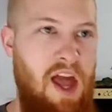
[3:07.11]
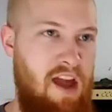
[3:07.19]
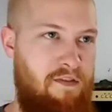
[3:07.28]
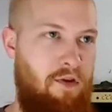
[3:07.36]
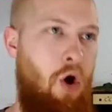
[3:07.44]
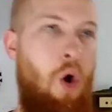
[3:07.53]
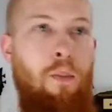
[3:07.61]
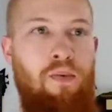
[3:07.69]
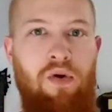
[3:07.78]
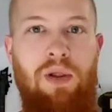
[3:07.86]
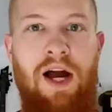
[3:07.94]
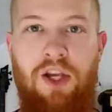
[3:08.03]
If
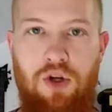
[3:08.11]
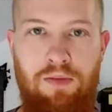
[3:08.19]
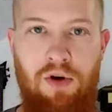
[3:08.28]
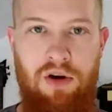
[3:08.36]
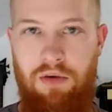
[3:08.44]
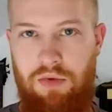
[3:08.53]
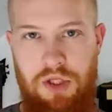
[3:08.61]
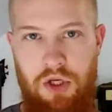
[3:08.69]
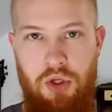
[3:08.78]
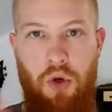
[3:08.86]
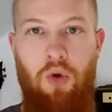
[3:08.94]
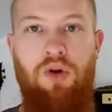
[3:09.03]
Oprah liked your book, it was
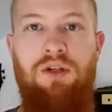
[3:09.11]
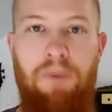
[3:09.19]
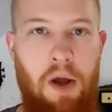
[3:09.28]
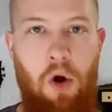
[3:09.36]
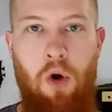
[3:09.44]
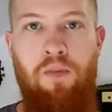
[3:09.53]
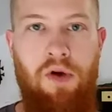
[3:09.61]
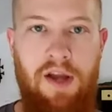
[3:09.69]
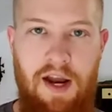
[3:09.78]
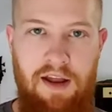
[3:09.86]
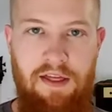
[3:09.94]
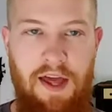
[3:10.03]
endorsed by Oprah
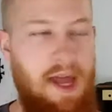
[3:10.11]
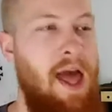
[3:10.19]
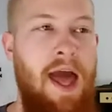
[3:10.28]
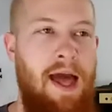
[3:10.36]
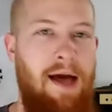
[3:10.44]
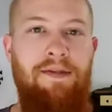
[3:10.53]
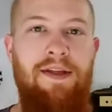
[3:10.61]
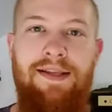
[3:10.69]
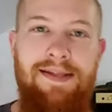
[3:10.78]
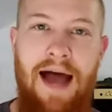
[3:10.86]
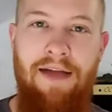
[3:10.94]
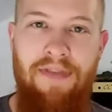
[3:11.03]
kind of thing.
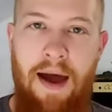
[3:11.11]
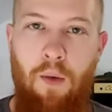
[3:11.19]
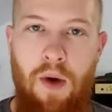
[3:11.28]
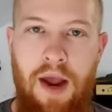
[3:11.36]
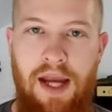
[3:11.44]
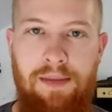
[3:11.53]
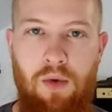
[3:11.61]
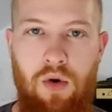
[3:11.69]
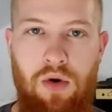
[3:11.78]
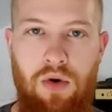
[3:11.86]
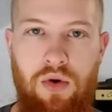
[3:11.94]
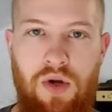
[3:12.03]
It's not that way
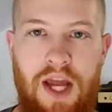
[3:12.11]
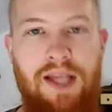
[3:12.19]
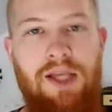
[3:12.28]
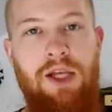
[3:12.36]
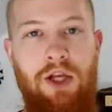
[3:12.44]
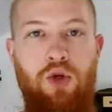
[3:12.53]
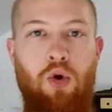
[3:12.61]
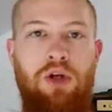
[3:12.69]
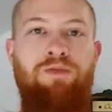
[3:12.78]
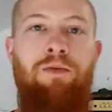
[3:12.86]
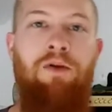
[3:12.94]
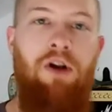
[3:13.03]
anymore. It's an
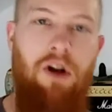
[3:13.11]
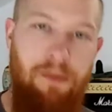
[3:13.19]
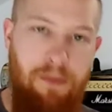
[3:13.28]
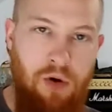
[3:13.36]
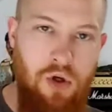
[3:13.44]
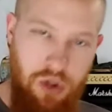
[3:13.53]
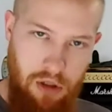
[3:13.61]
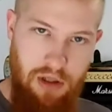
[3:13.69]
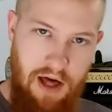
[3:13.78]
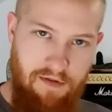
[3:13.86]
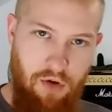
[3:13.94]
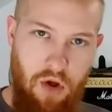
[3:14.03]
endorsement, but on a personal
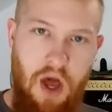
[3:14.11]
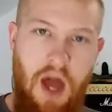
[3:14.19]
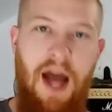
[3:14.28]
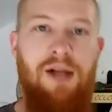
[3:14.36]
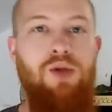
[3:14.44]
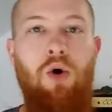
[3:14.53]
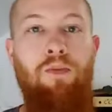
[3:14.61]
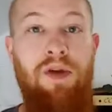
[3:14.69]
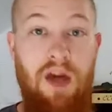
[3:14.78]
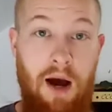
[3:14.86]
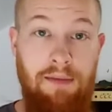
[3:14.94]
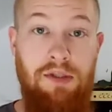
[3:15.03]
level, and so it
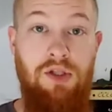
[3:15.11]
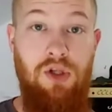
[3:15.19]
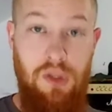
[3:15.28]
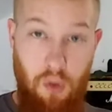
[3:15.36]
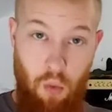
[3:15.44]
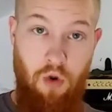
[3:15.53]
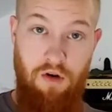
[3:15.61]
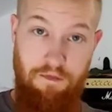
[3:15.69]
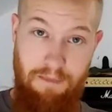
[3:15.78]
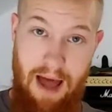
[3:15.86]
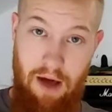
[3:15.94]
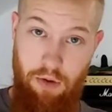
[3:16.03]
becomes just the word of
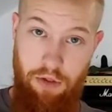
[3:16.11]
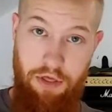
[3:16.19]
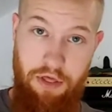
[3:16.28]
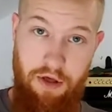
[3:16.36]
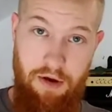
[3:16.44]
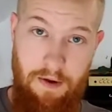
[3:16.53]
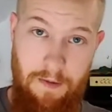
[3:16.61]
mouth.